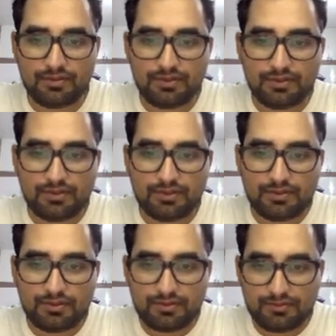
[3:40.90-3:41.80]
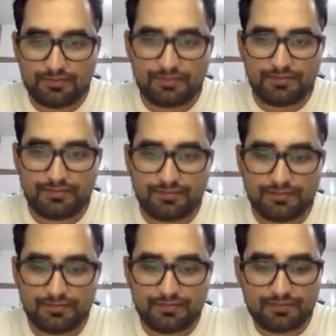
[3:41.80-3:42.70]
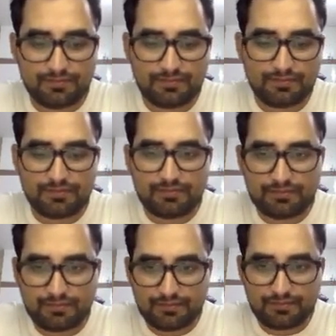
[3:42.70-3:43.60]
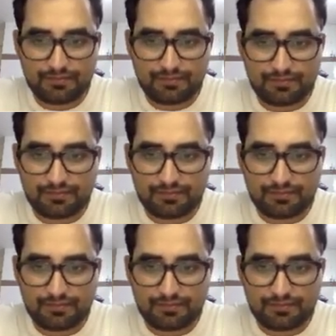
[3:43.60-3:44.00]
[no speech]